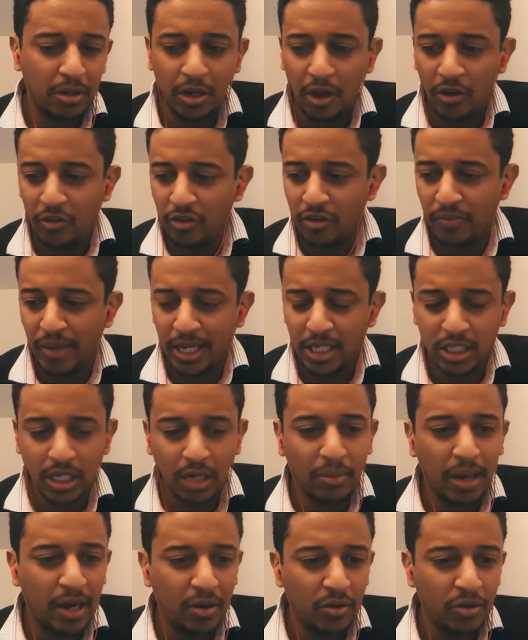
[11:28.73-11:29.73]
make some
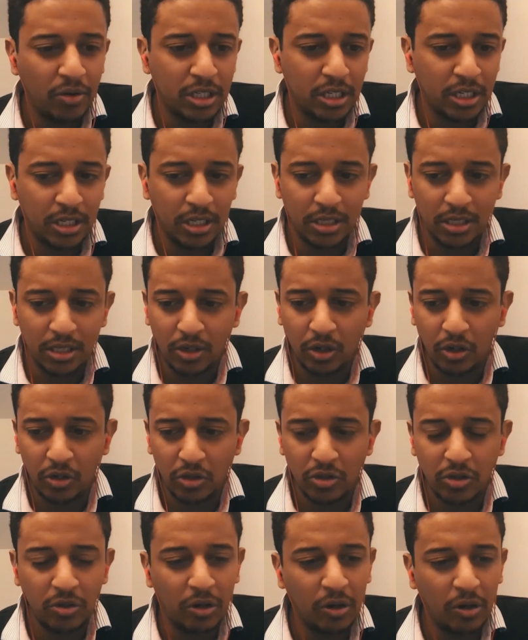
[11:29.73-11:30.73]
errors, it could
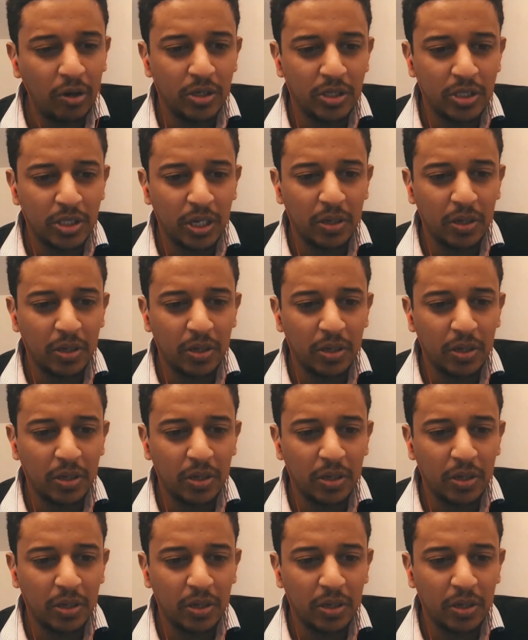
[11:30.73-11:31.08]
cost you a lot. So